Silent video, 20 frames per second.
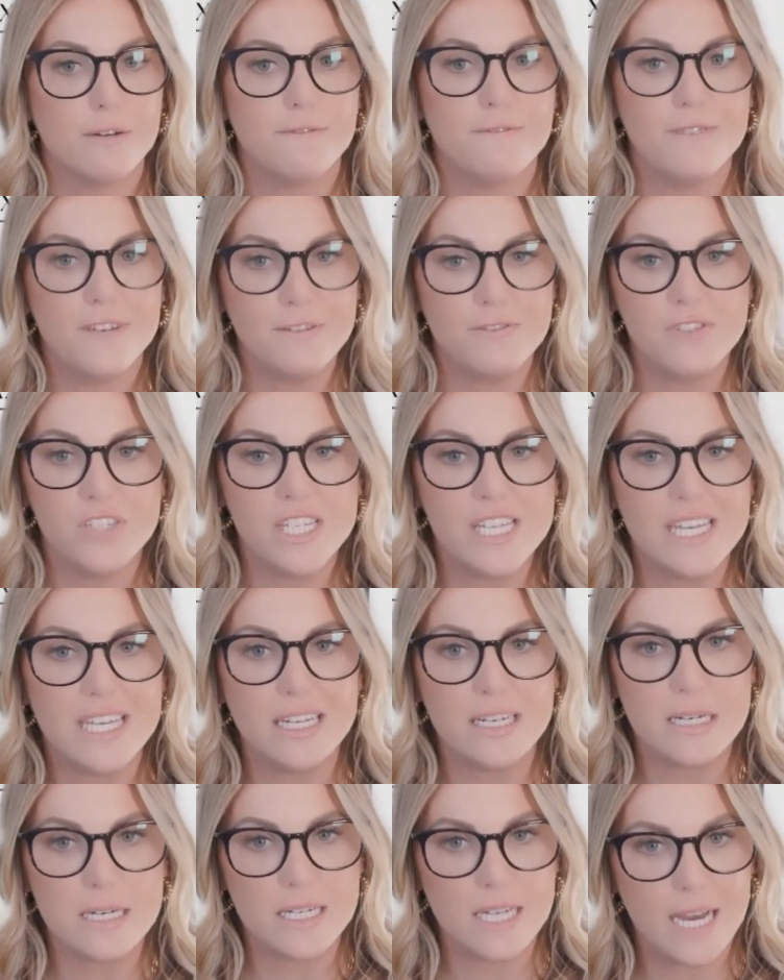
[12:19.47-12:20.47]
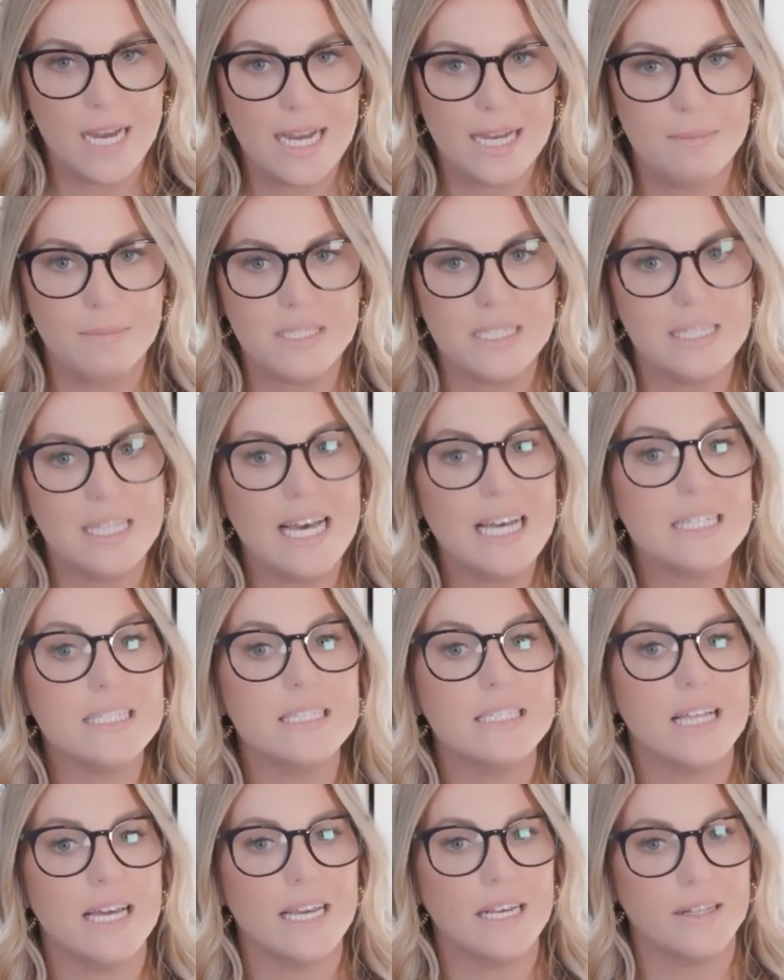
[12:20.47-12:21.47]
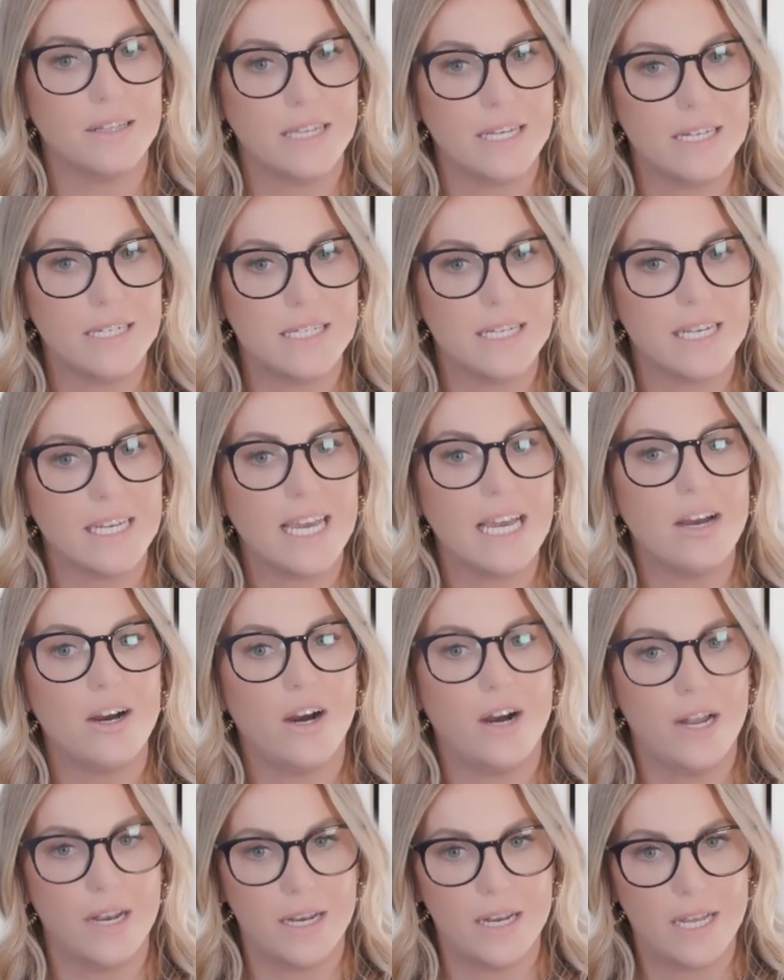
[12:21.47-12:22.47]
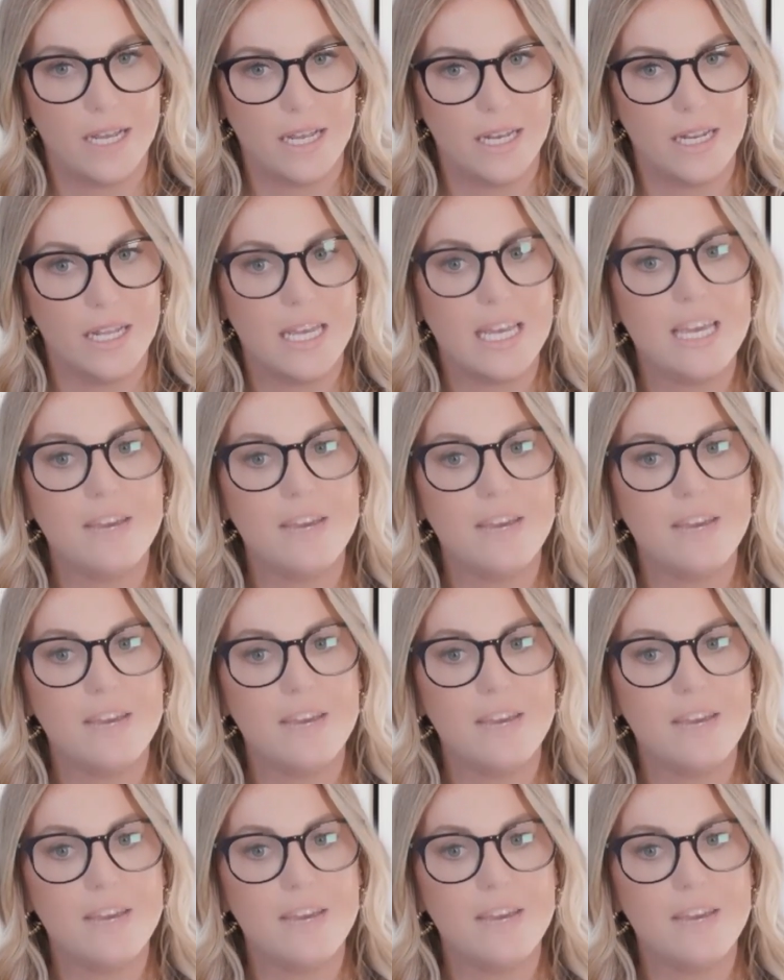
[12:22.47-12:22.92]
15 times less likely to get audited